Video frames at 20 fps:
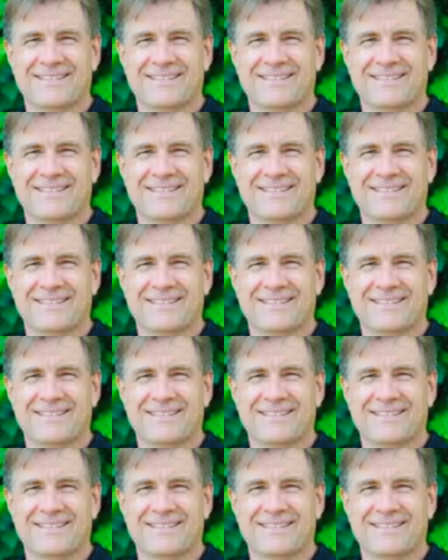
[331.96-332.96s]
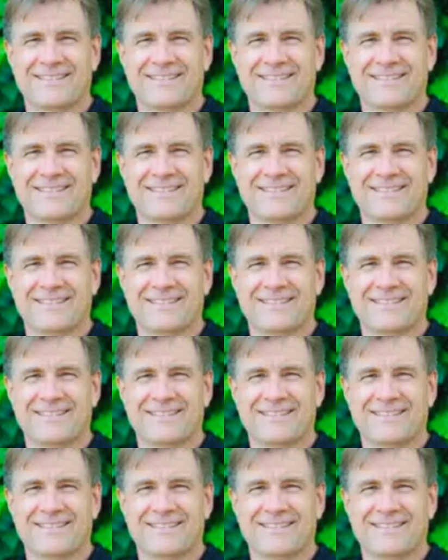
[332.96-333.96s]

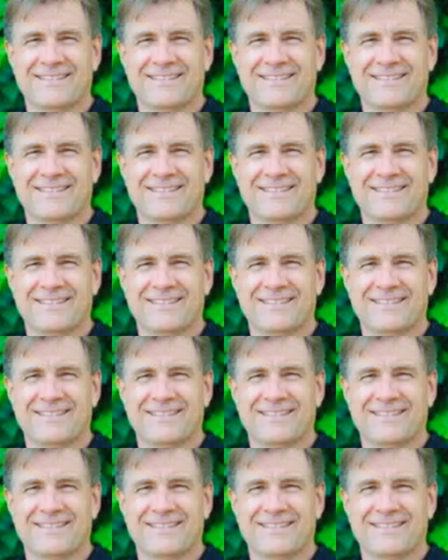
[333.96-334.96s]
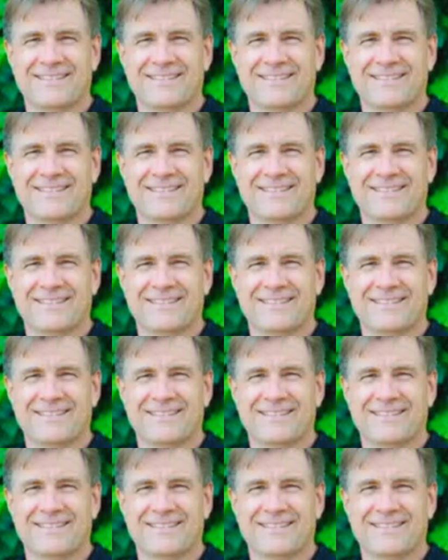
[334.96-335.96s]

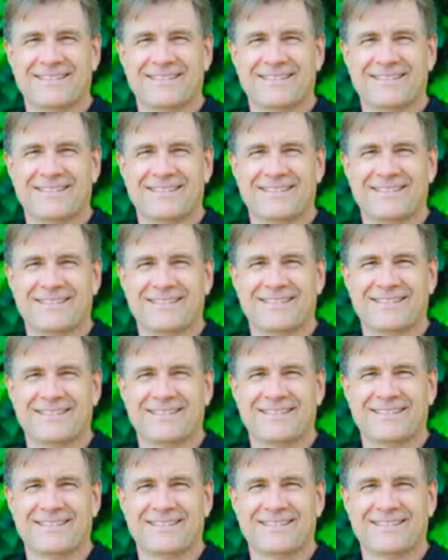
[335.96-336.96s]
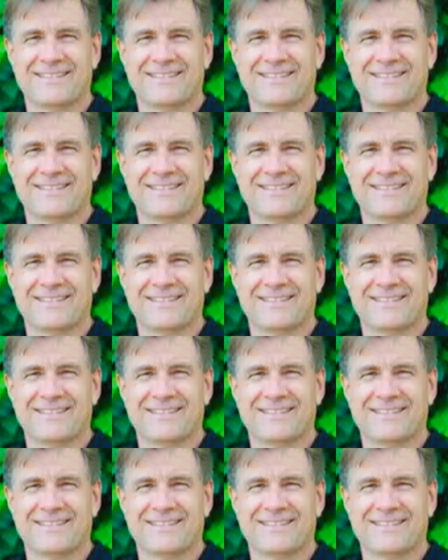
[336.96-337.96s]

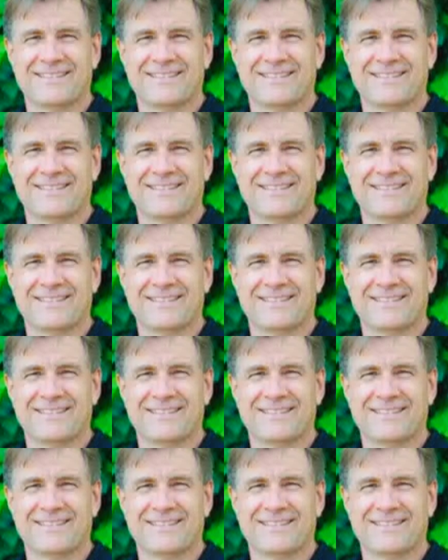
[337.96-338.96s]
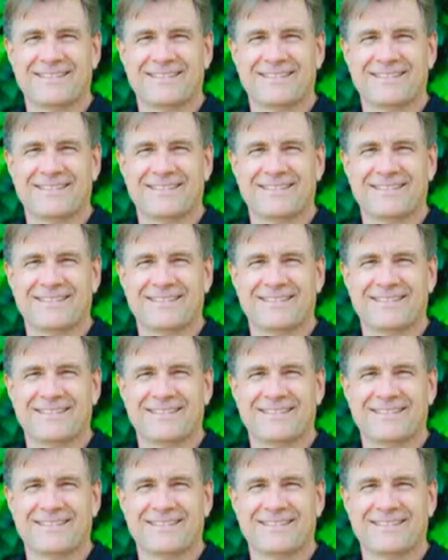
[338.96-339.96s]
[no speech]